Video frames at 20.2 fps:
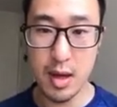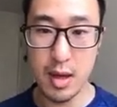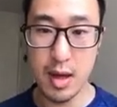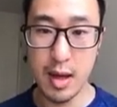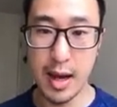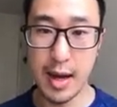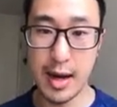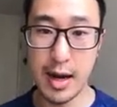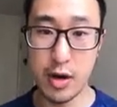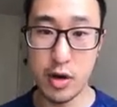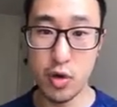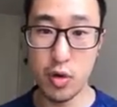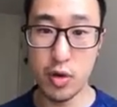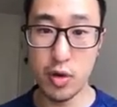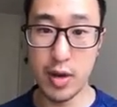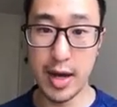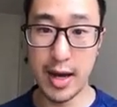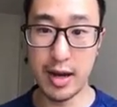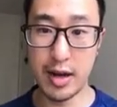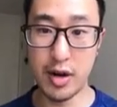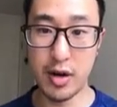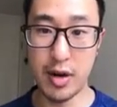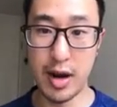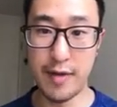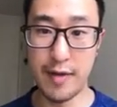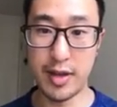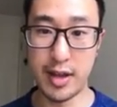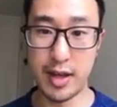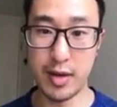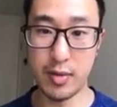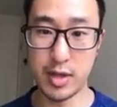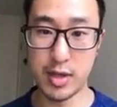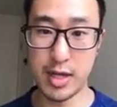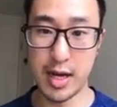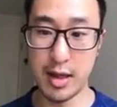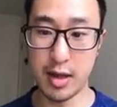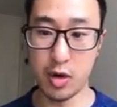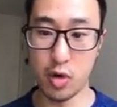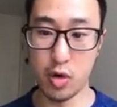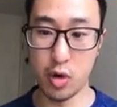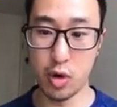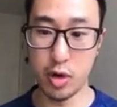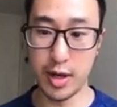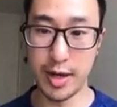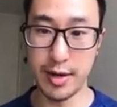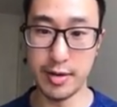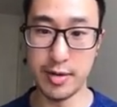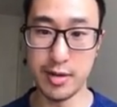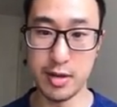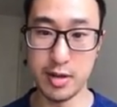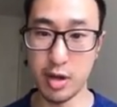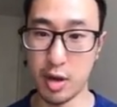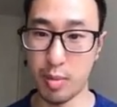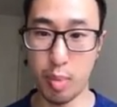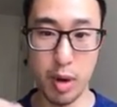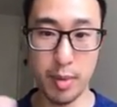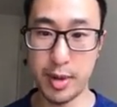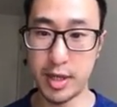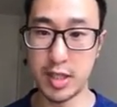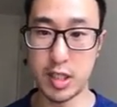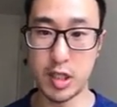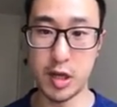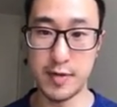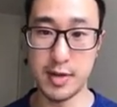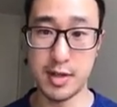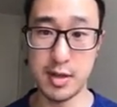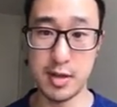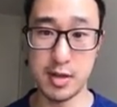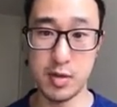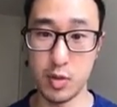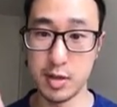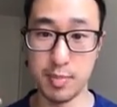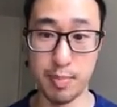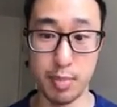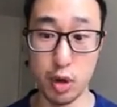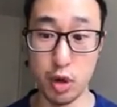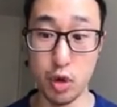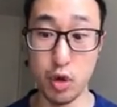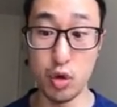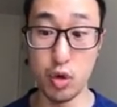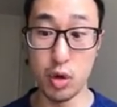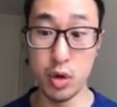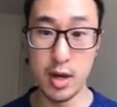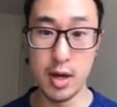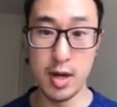And I knew that, everything was color coordinated. So property services was blue,